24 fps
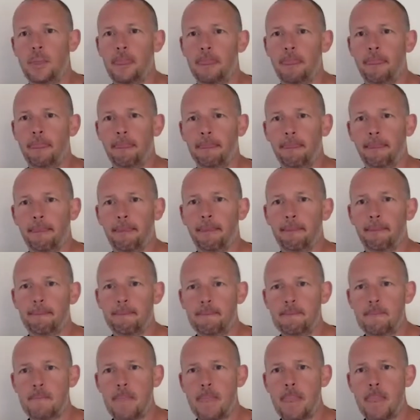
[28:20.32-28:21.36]
but it's
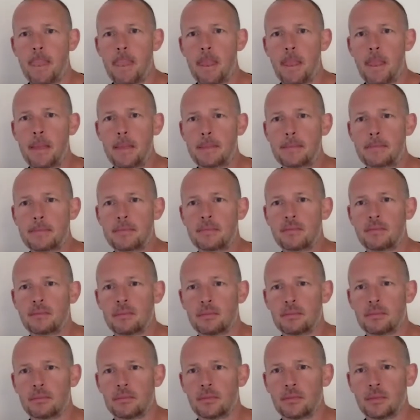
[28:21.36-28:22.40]
definitely been a great
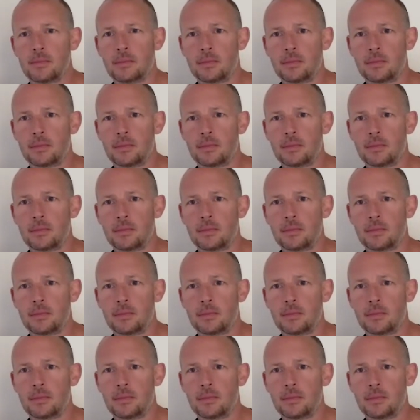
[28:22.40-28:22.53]
start. It's